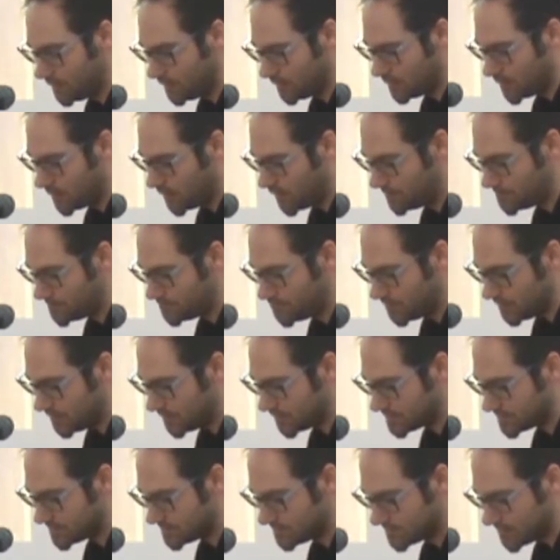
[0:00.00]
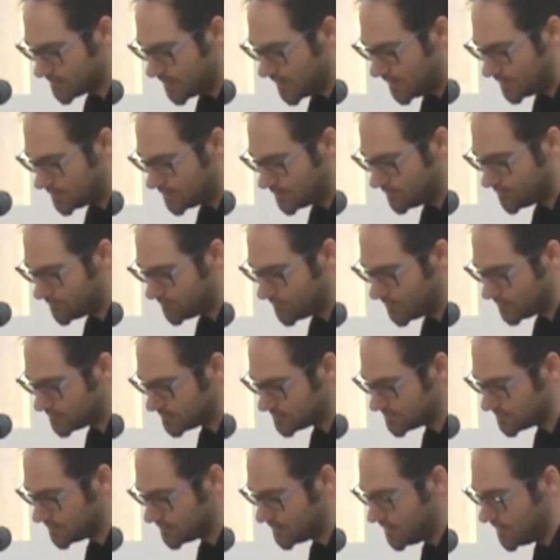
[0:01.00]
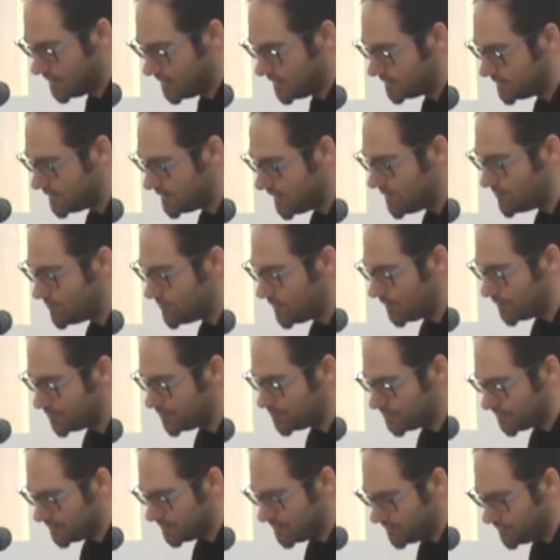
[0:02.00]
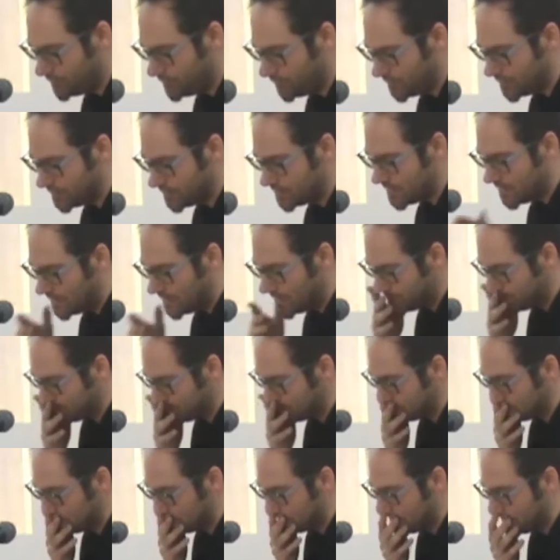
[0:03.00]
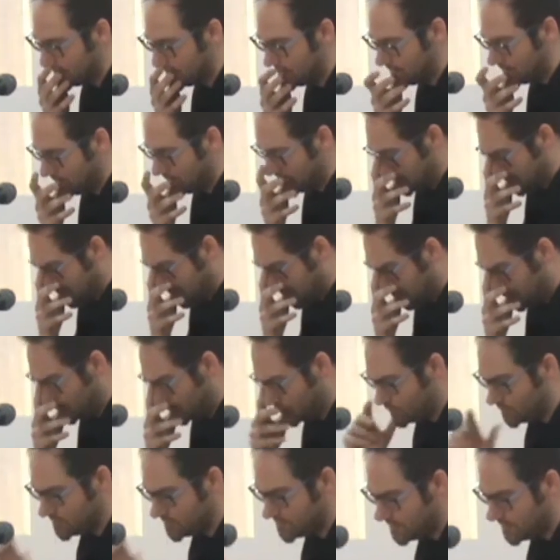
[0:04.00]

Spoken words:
of these three objects, artifacts, they emerge in different times,